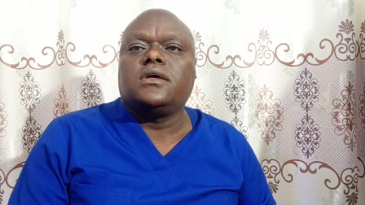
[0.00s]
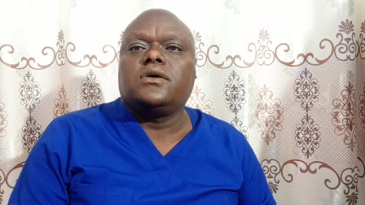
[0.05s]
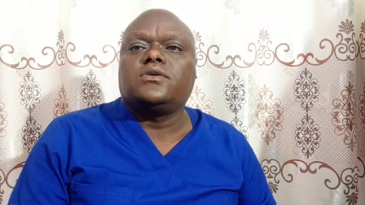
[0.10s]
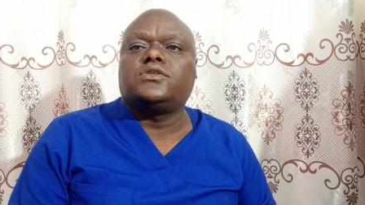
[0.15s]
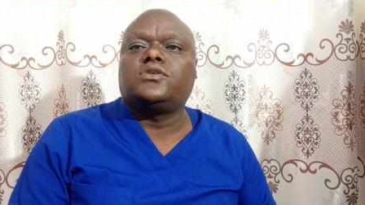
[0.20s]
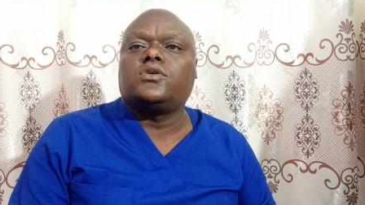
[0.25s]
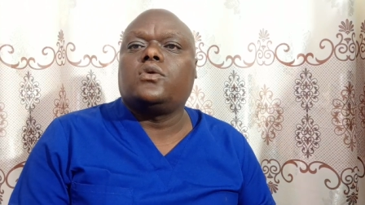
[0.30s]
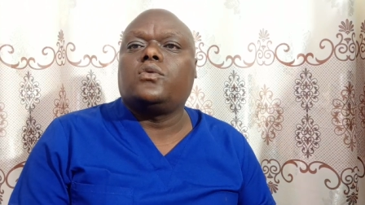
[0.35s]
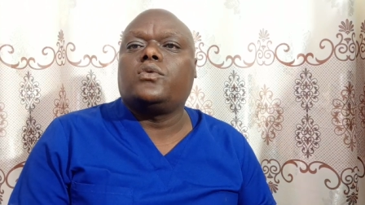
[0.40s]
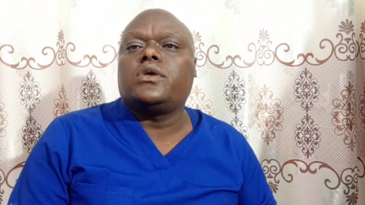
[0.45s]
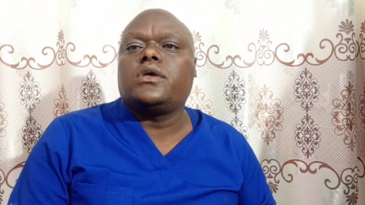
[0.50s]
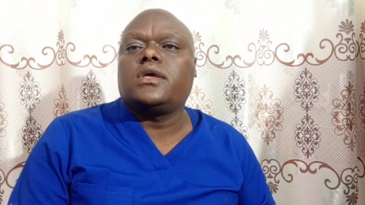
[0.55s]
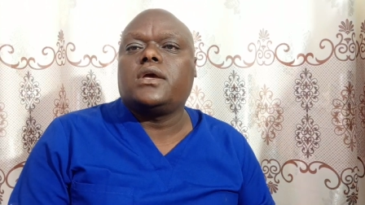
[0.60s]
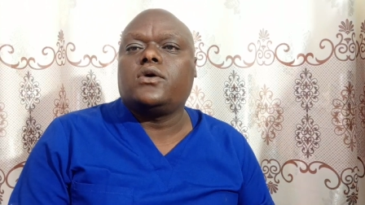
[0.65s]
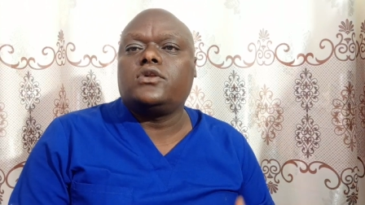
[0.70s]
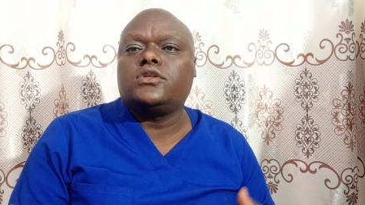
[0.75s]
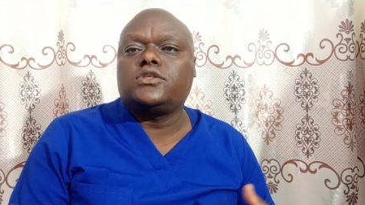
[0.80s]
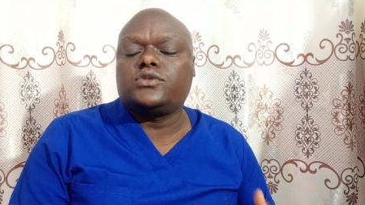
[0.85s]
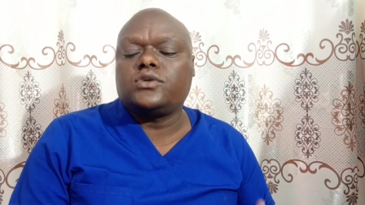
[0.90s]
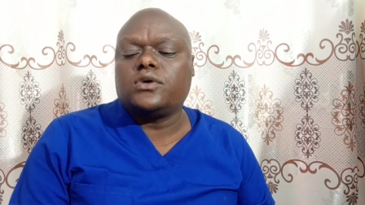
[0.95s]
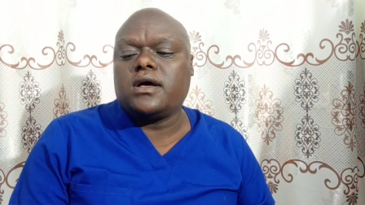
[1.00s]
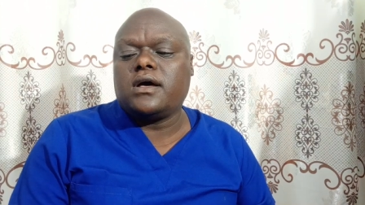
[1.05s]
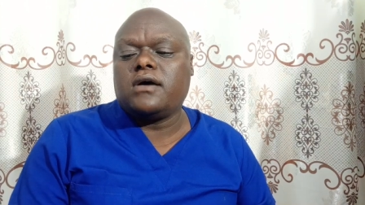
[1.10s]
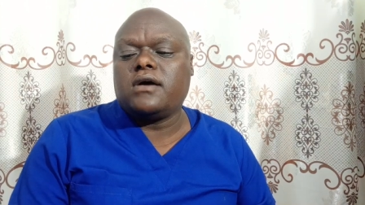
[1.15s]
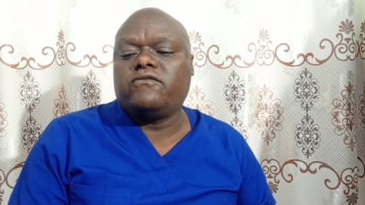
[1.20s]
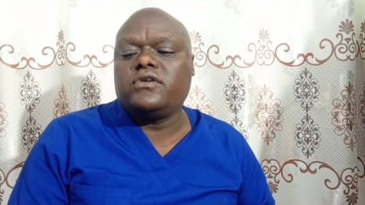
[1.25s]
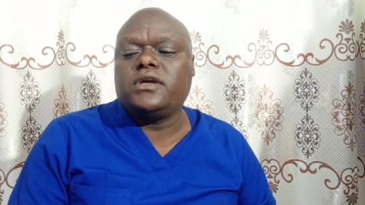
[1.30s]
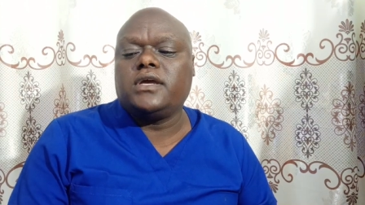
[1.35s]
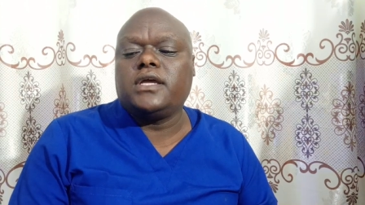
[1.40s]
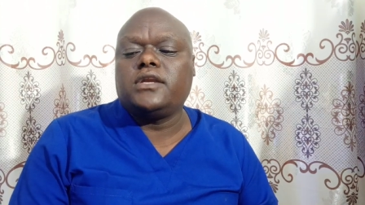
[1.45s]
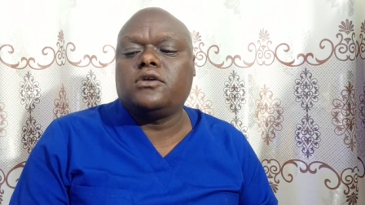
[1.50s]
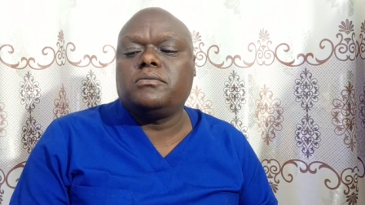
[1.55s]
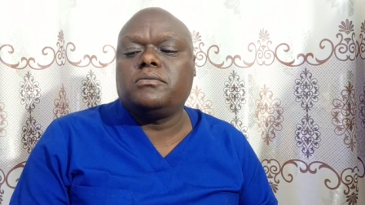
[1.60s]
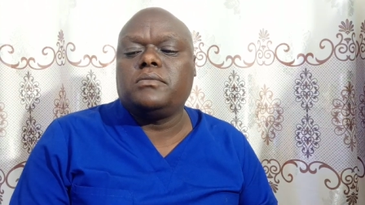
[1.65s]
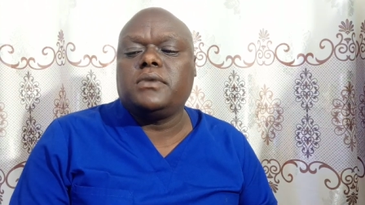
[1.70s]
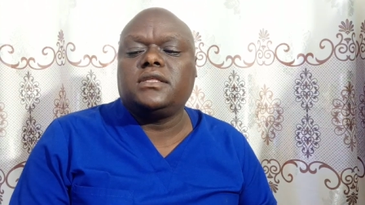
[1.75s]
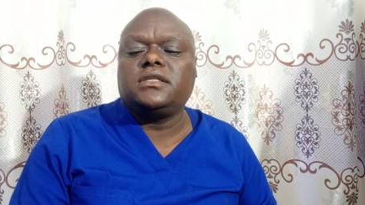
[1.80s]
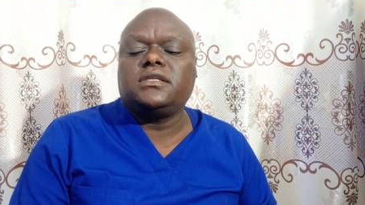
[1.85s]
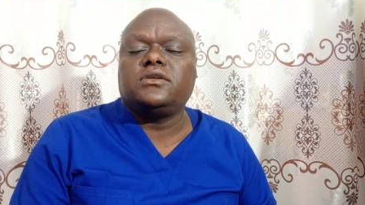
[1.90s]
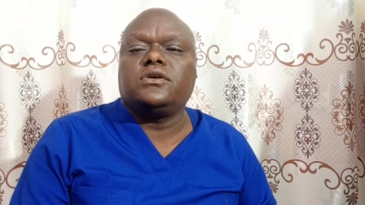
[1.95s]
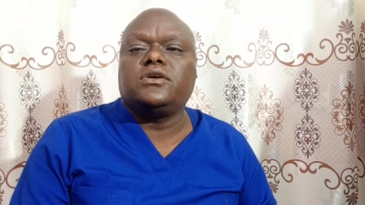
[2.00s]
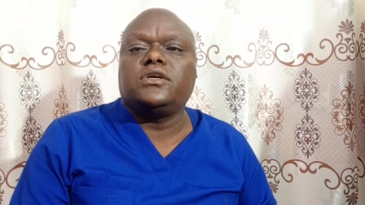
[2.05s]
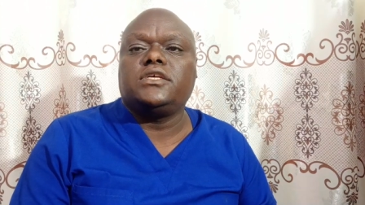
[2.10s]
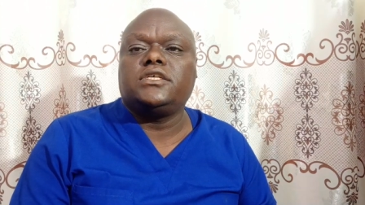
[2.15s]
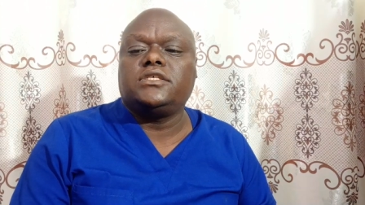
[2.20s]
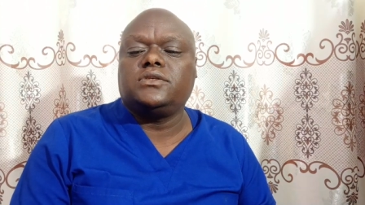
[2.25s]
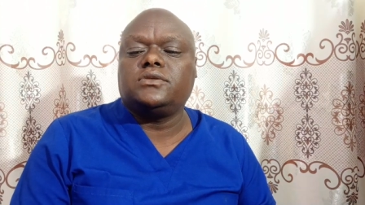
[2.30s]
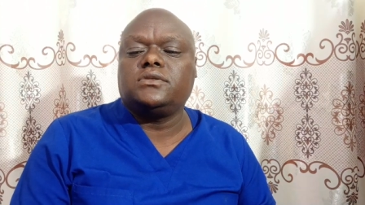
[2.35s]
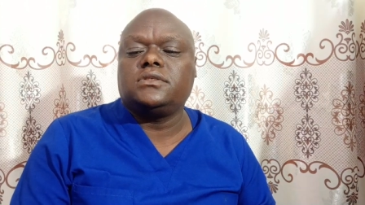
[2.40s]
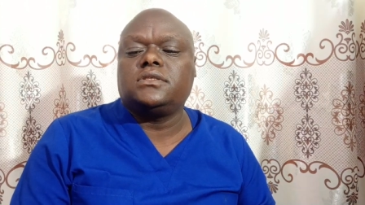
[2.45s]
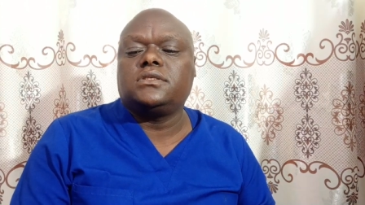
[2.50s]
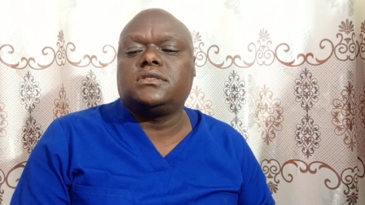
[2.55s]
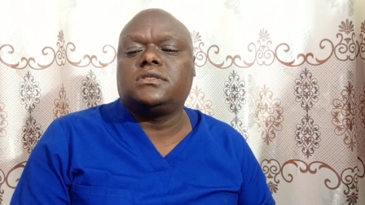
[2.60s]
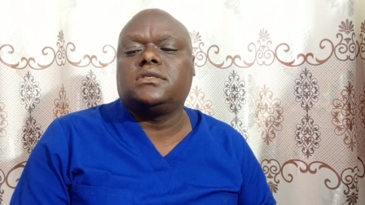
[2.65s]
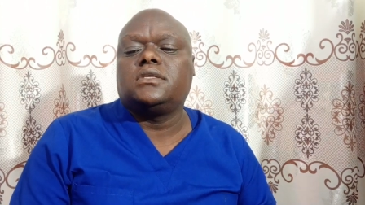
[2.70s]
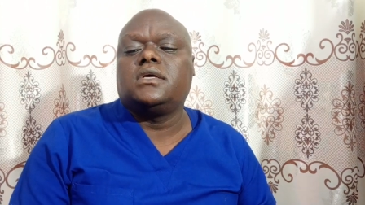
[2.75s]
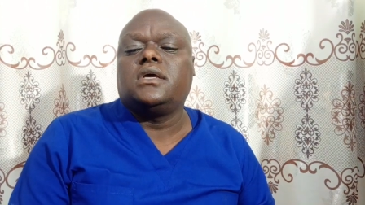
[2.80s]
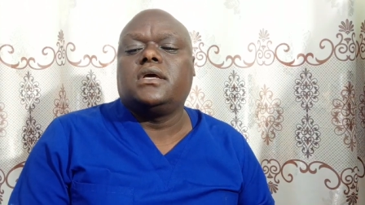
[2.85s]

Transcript: So, we also have endometrial issues.